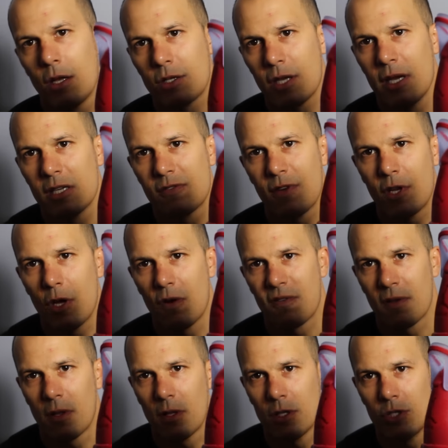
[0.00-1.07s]
looked at his video
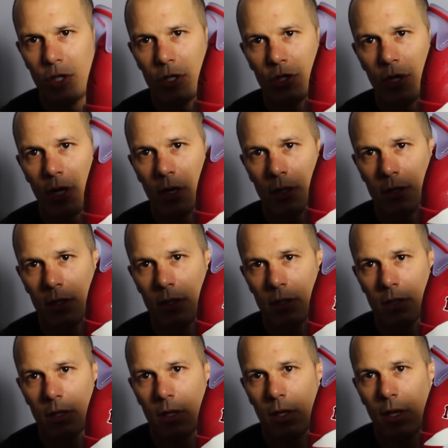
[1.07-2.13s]
for the legit check on
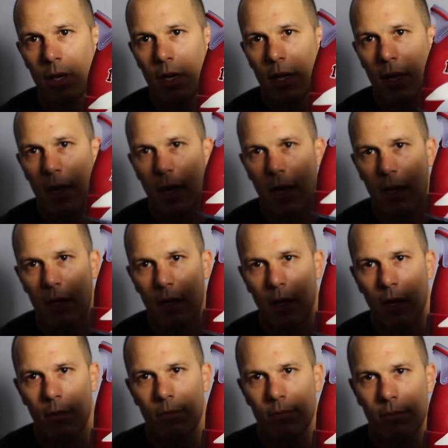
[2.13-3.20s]
these. And
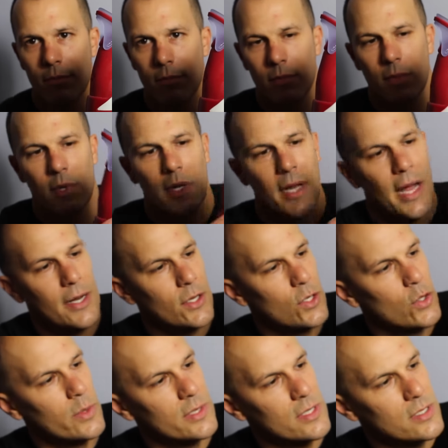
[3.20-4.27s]
it had to
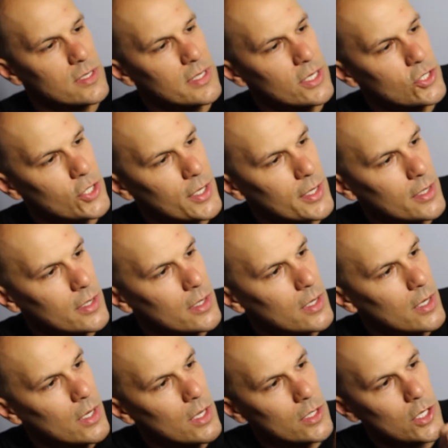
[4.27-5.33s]
do with the stitching
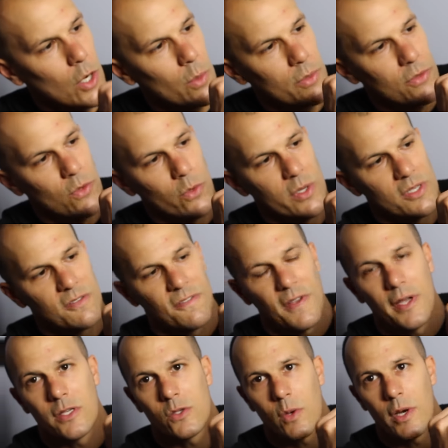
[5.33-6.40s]
going through his
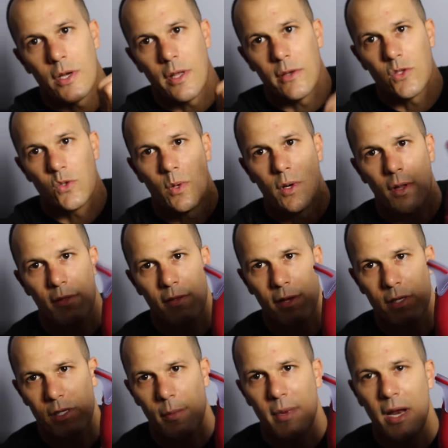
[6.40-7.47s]
face right here. That was one of the
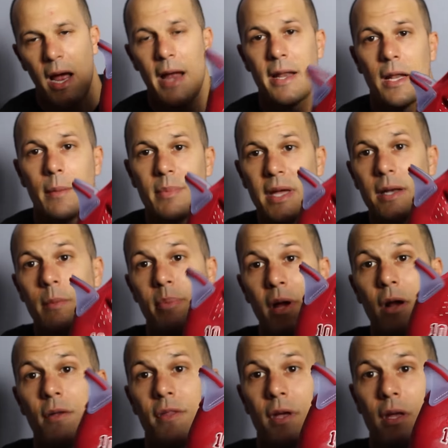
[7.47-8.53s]
things. I mean, I ended up getting a
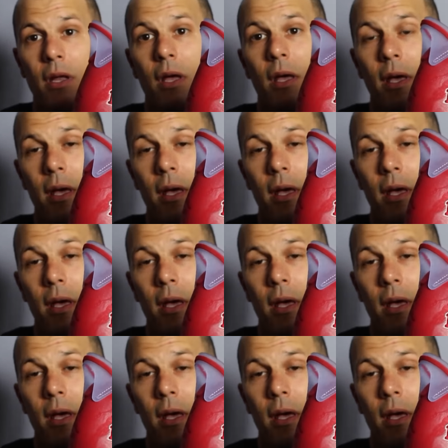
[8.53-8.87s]
pair that